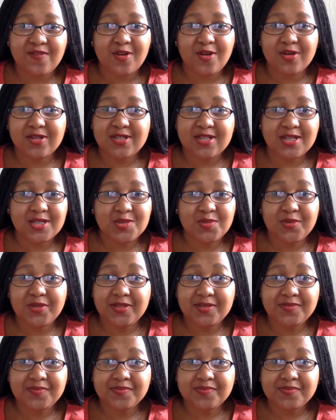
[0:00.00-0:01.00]
lost as
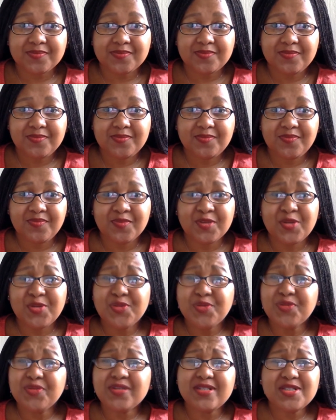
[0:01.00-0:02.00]
well
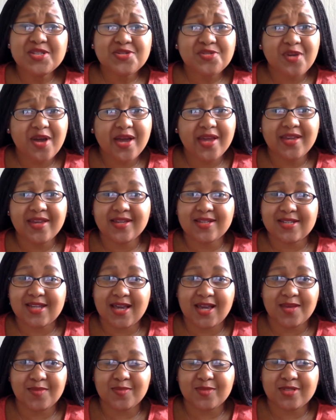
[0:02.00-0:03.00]
through these trying
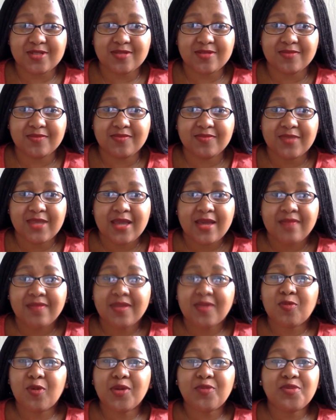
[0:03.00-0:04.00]
times.
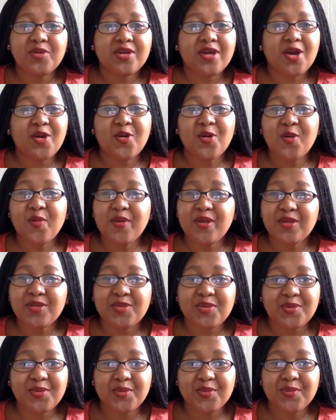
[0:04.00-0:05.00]
That what we are going
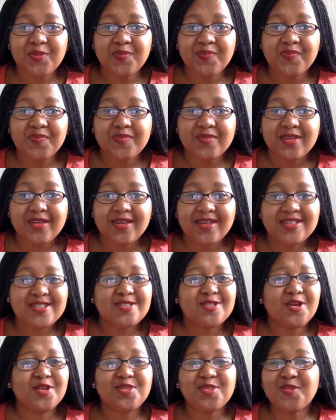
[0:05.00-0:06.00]
through is
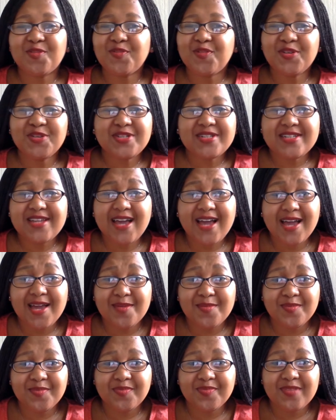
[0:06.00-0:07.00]
not the first
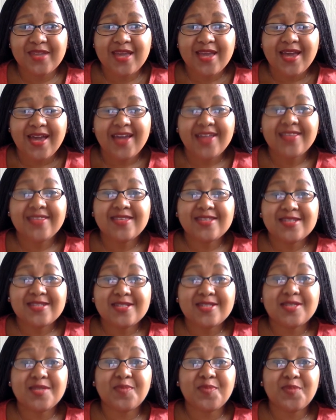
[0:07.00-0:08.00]
time. And this
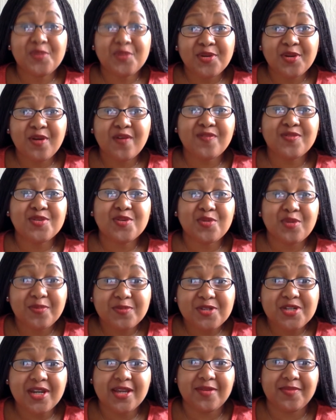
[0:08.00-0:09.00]
is the beauty of
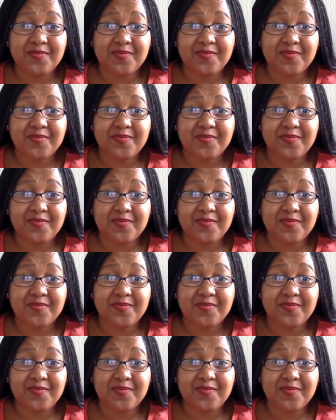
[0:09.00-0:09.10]
Scripture.